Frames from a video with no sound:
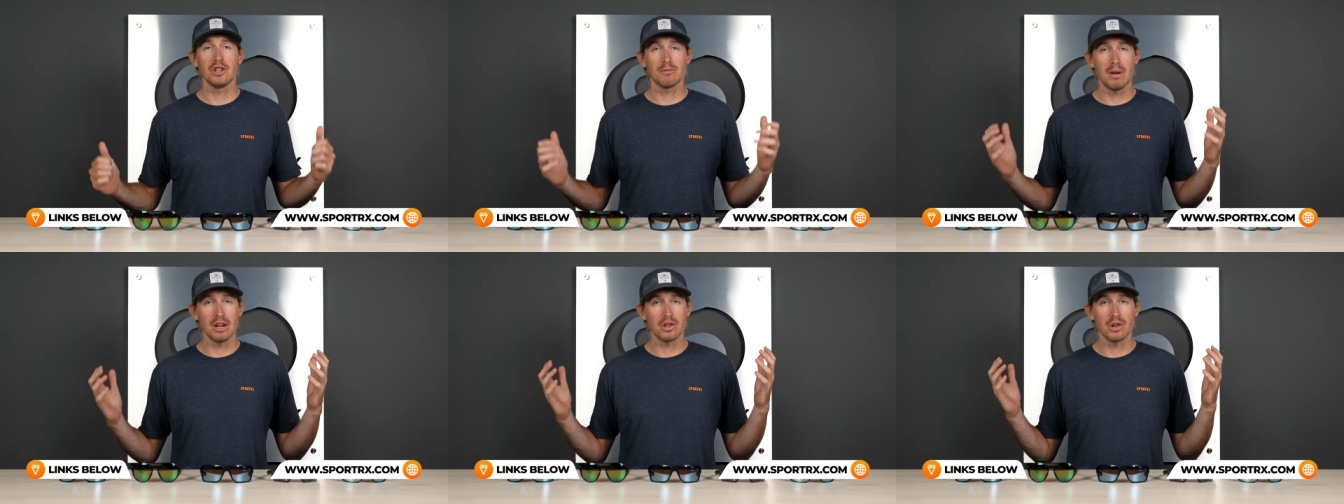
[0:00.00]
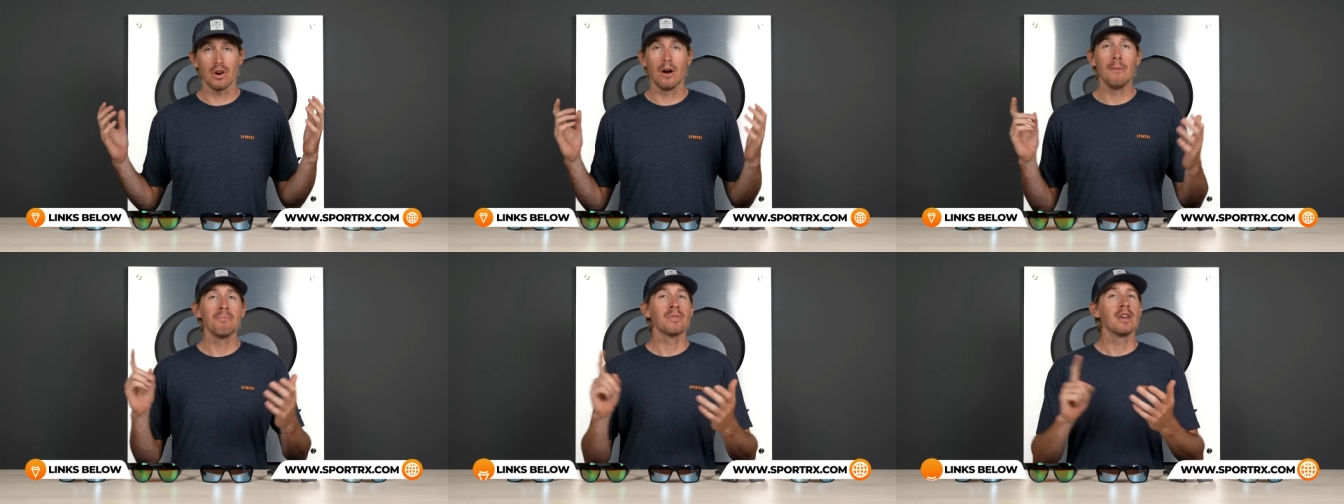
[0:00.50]
Just make
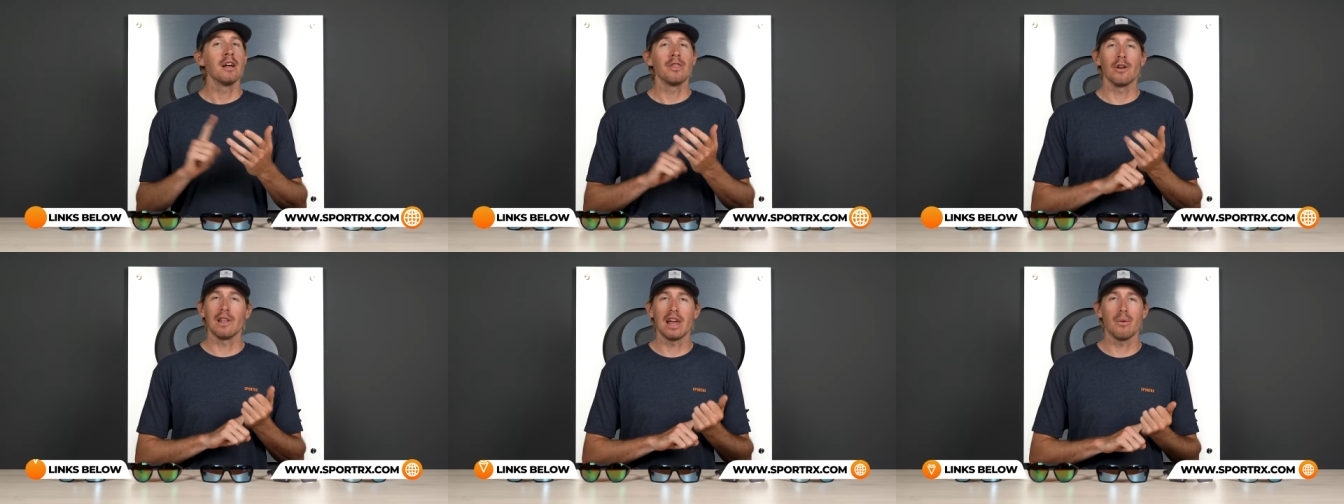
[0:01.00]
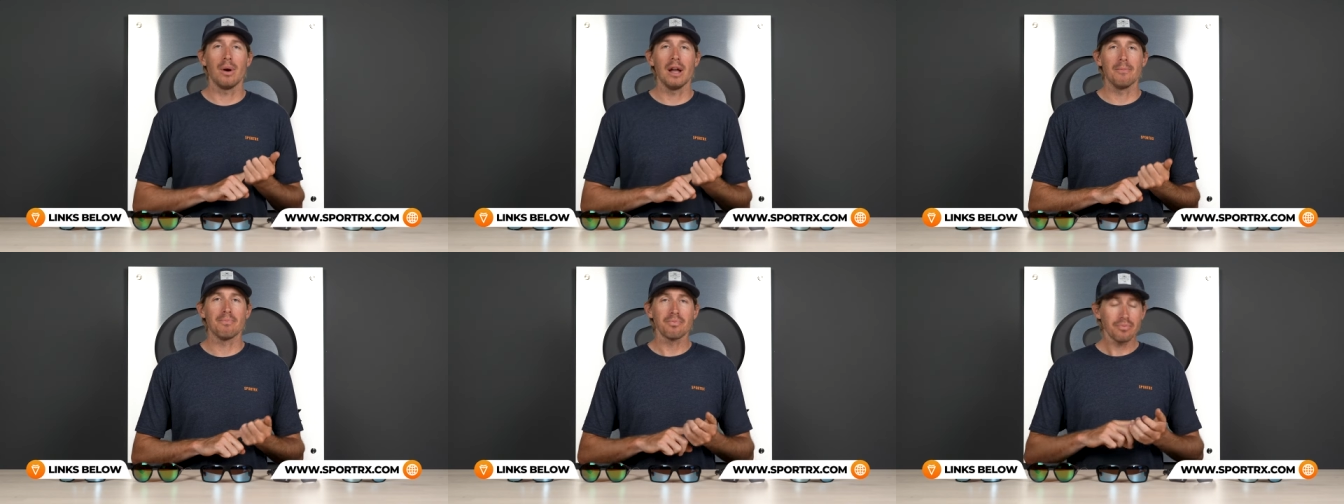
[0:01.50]
sure they're lightweight,